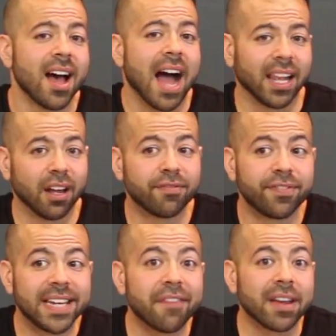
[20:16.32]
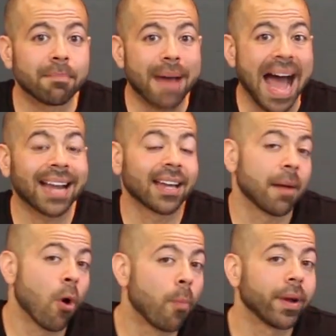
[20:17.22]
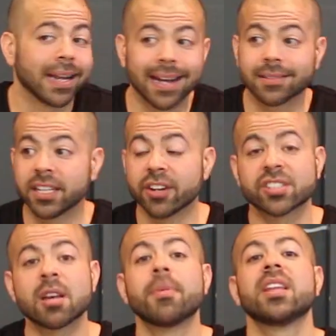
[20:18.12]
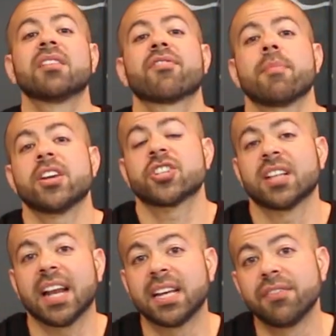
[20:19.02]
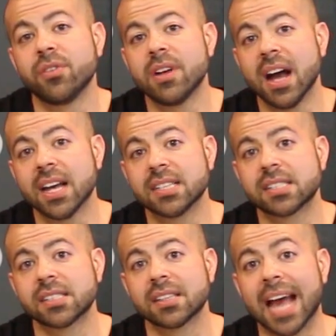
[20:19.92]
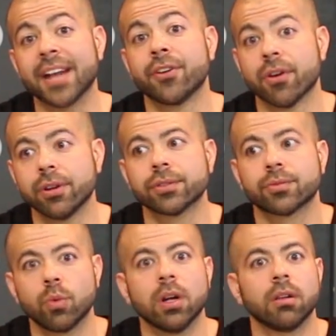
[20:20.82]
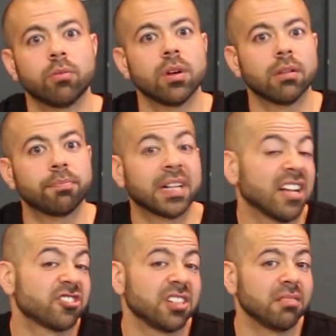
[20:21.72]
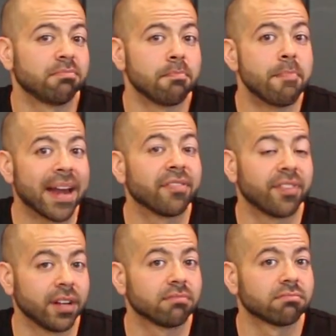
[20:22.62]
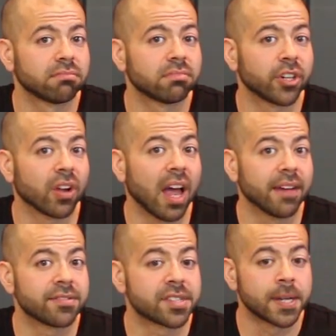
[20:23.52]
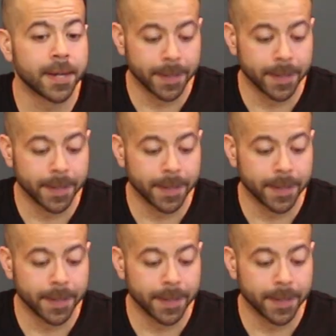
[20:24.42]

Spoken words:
I love giving back, and I'm hoping that, you know, some of the information that I give you guys and girls will potentially benefit your lives.